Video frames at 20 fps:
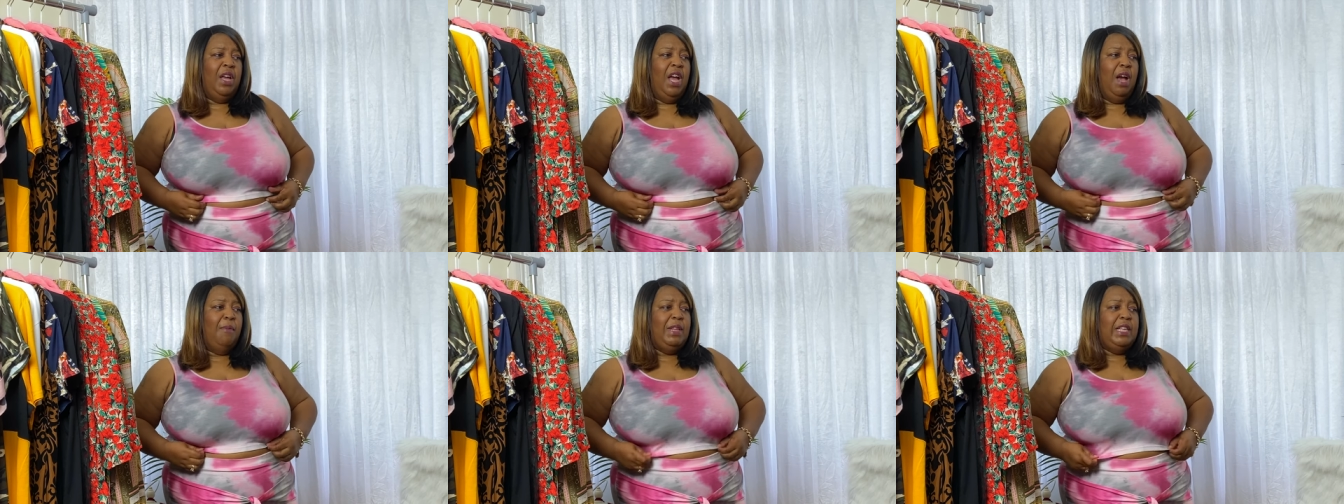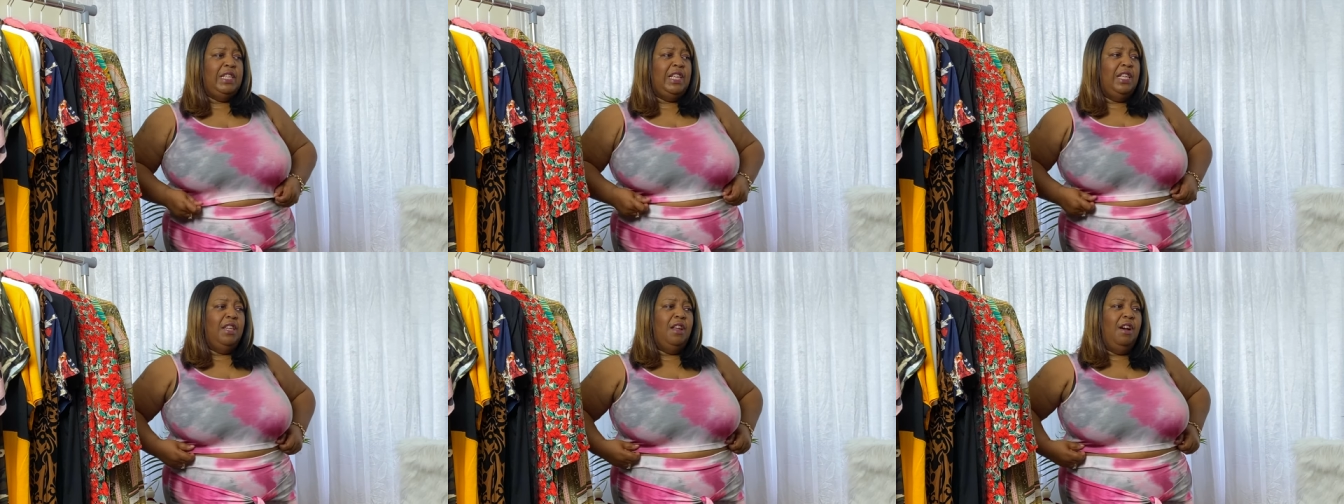I mean,
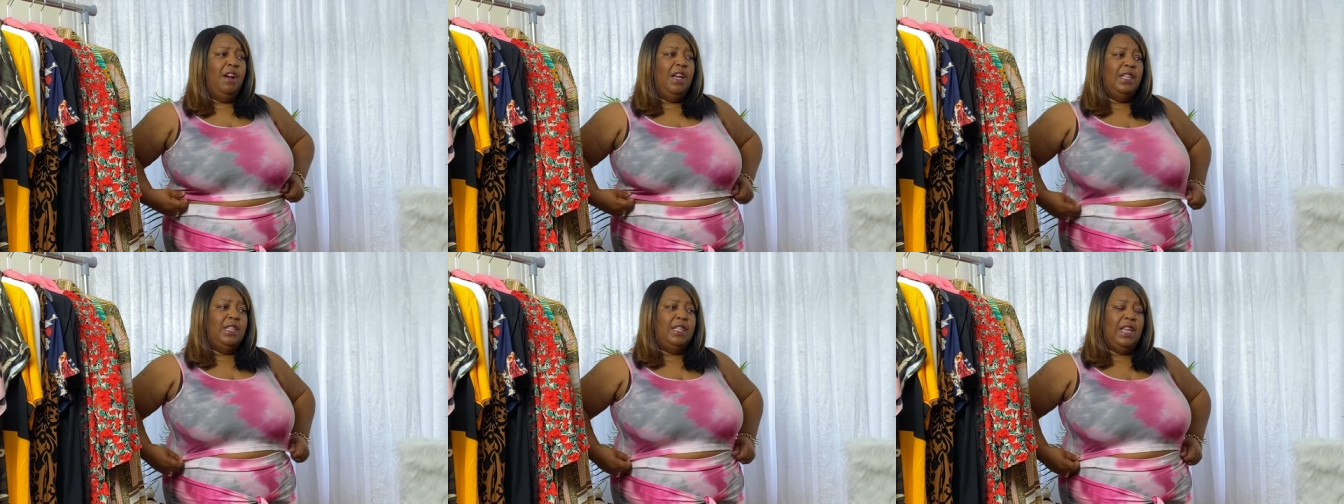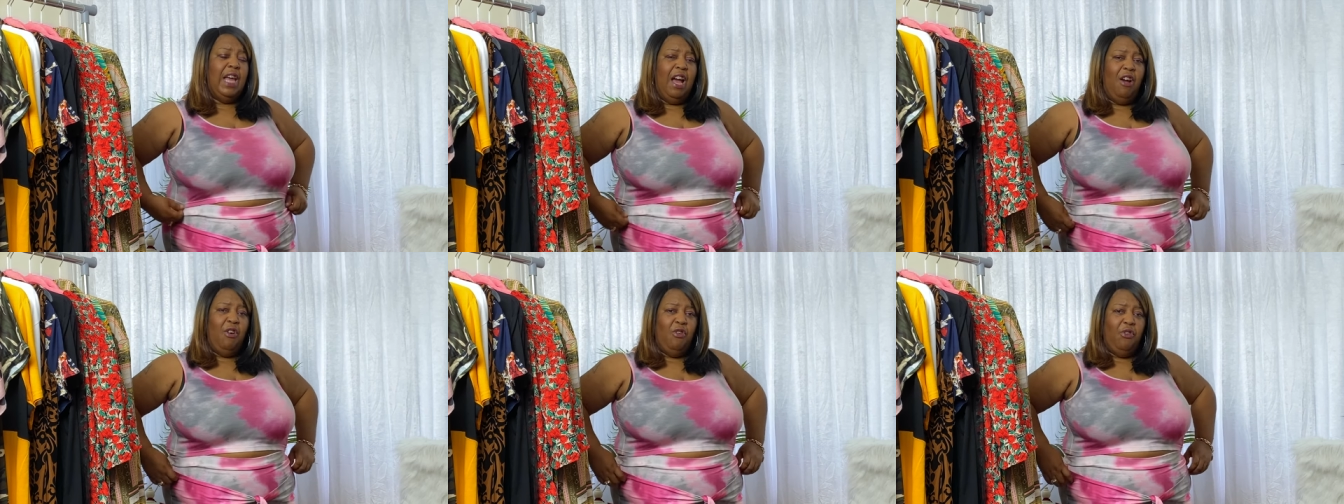it's a nice
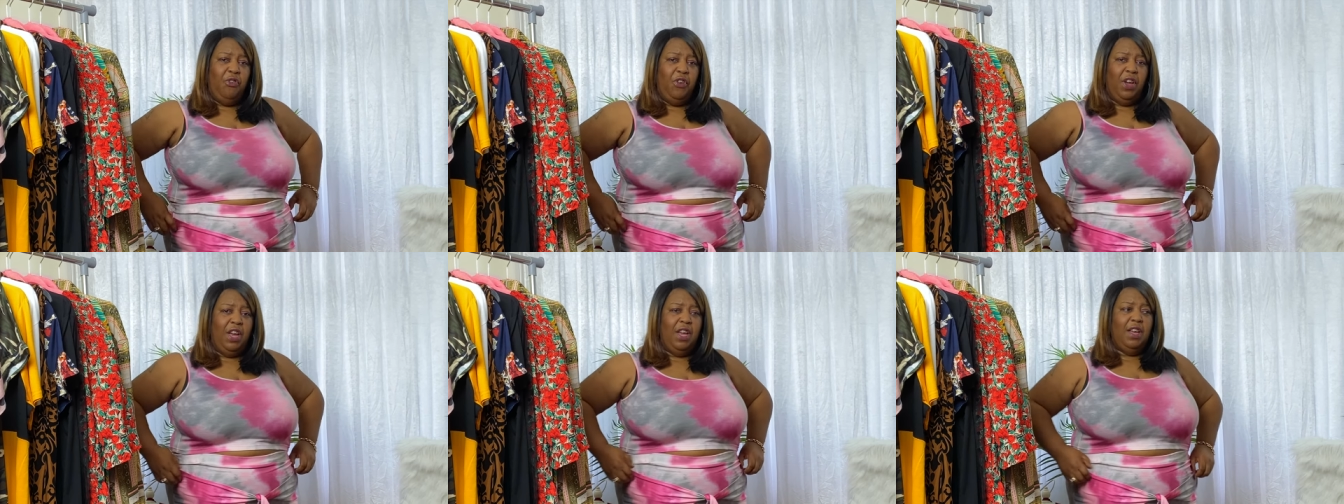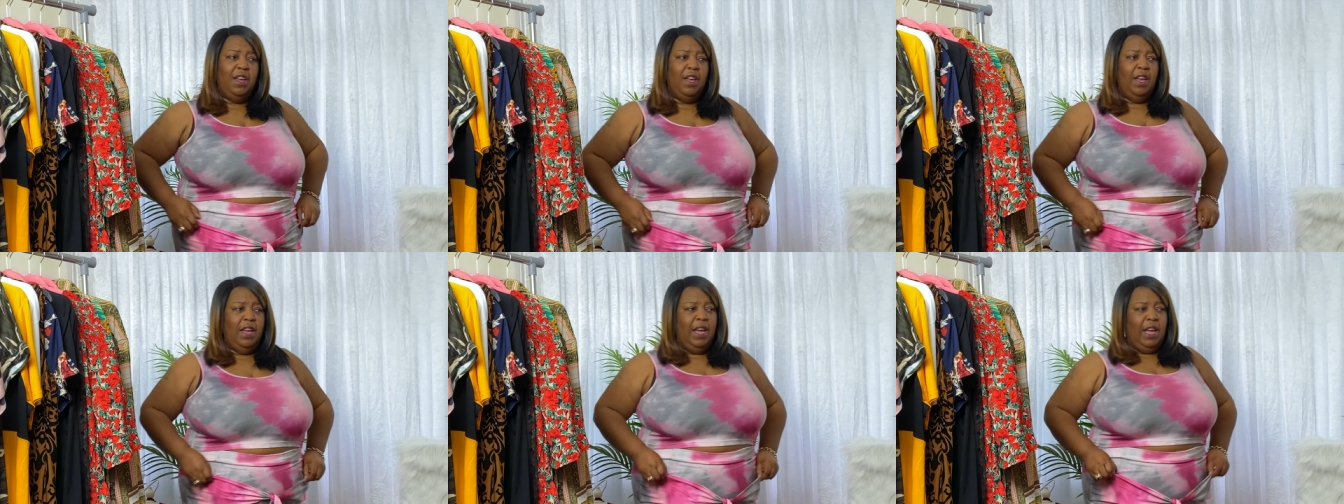
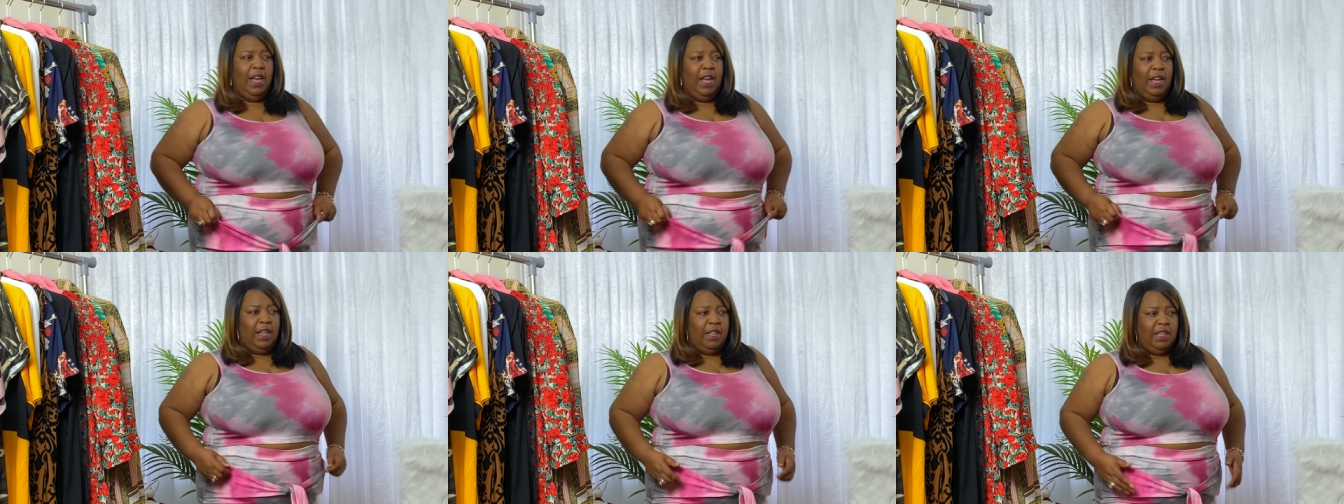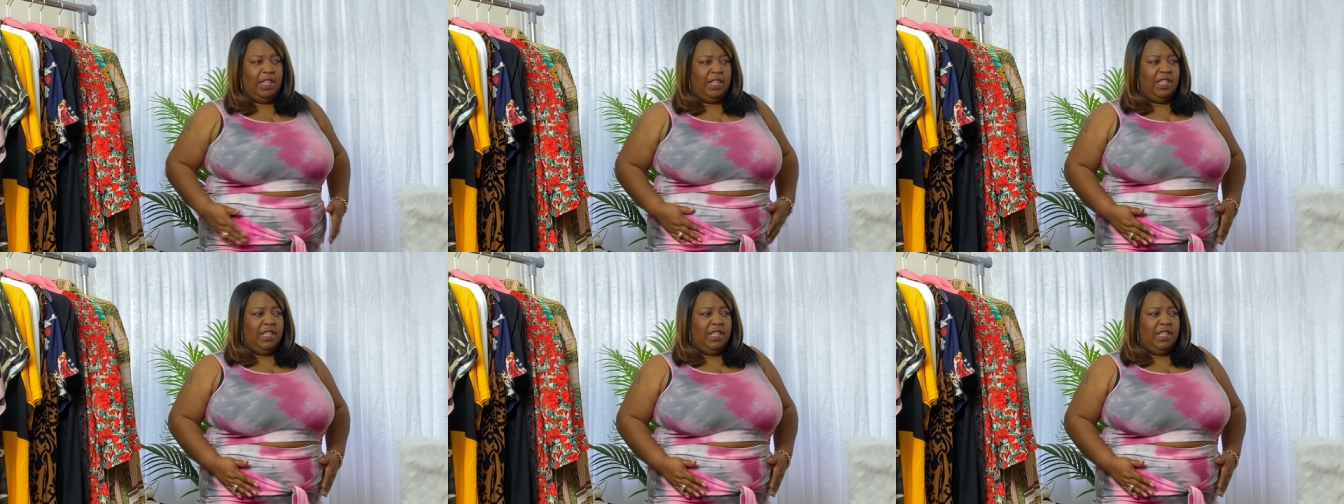outfit. The